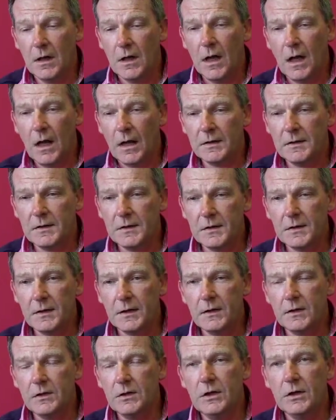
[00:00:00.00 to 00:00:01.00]
And
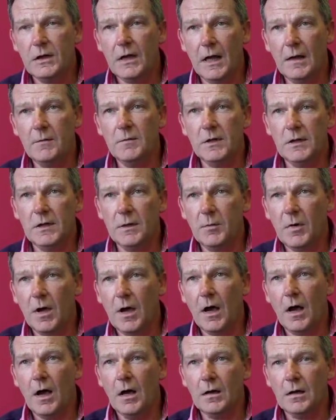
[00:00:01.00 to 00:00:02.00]
she came to the
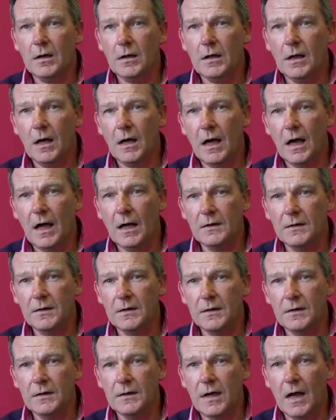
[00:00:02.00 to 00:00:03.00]
park
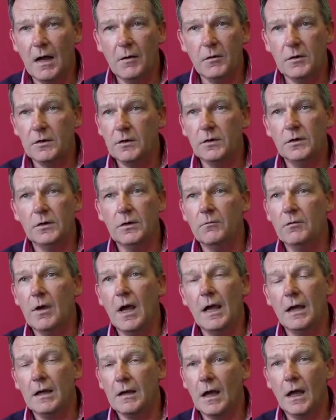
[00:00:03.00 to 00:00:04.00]
and I was just a
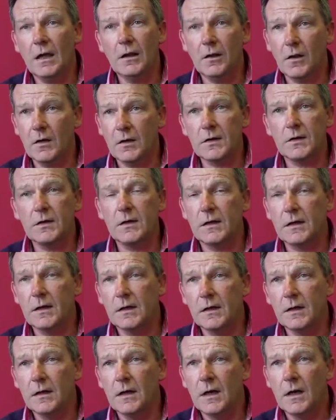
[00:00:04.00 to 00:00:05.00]
wreck. I'd lost it.